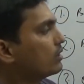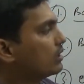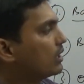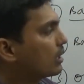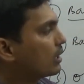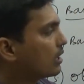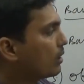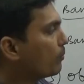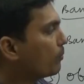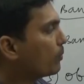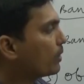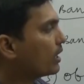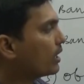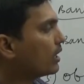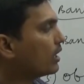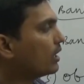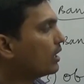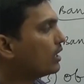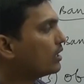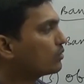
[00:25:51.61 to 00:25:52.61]
the
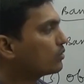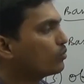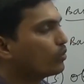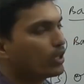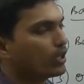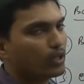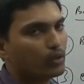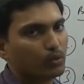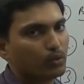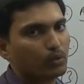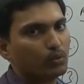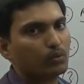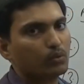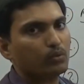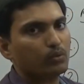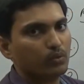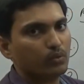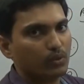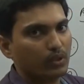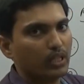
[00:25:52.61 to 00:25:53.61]
company is going
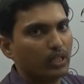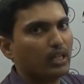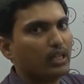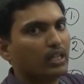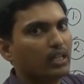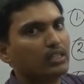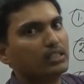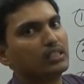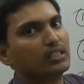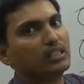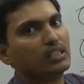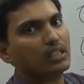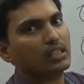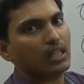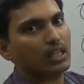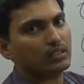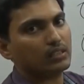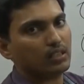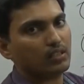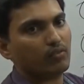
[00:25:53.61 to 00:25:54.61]
to increasing the
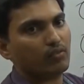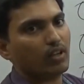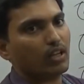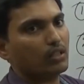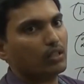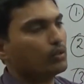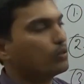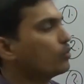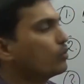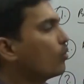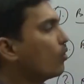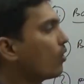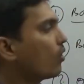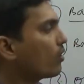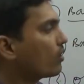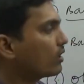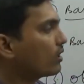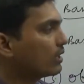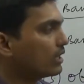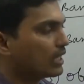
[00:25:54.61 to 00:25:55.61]
asset value
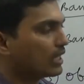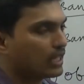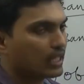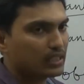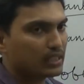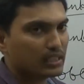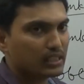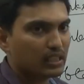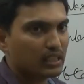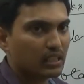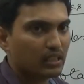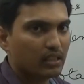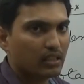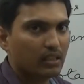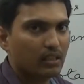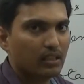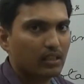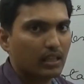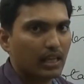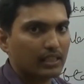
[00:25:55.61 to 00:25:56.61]
or decreasing
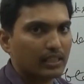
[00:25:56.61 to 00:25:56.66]
the